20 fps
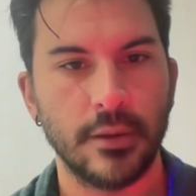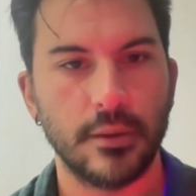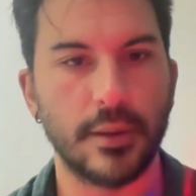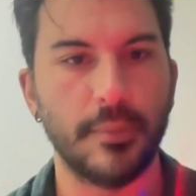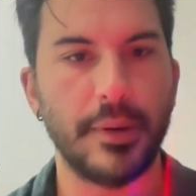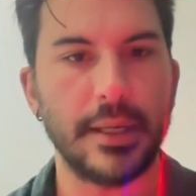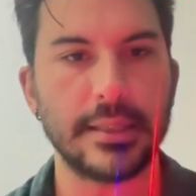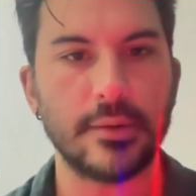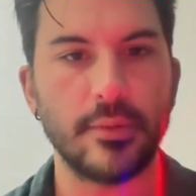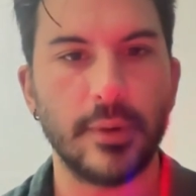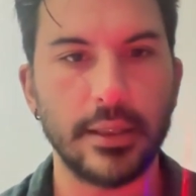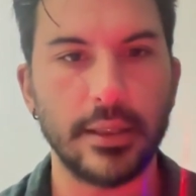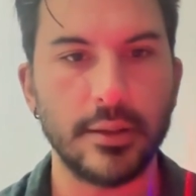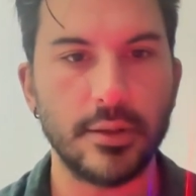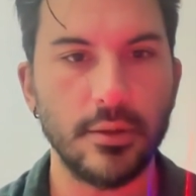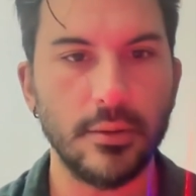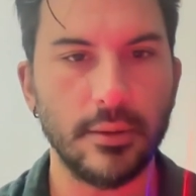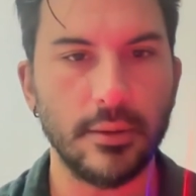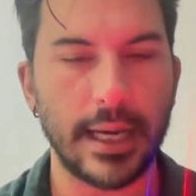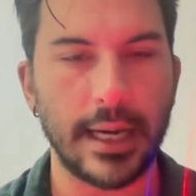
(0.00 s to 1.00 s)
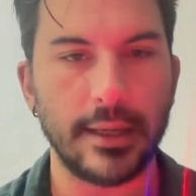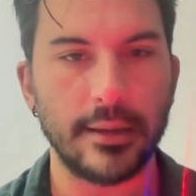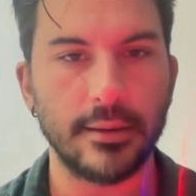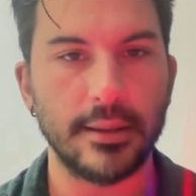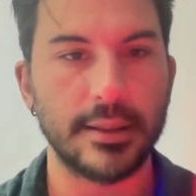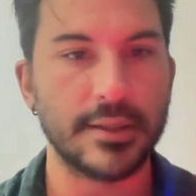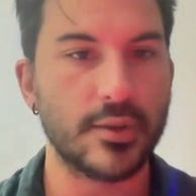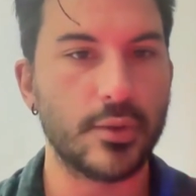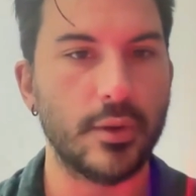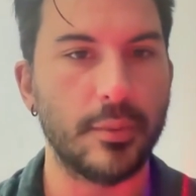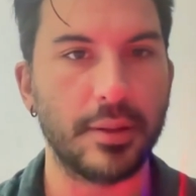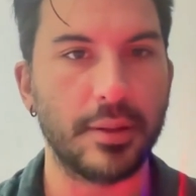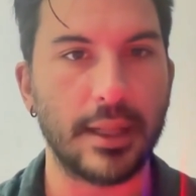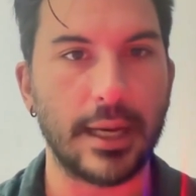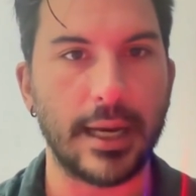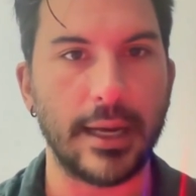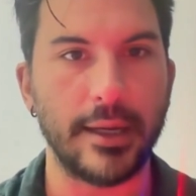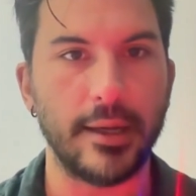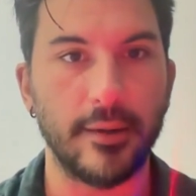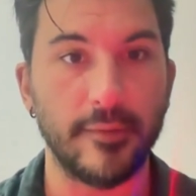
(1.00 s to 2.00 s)
The best way to do that is to
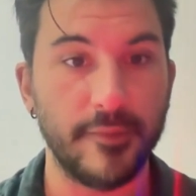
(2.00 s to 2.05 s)
apply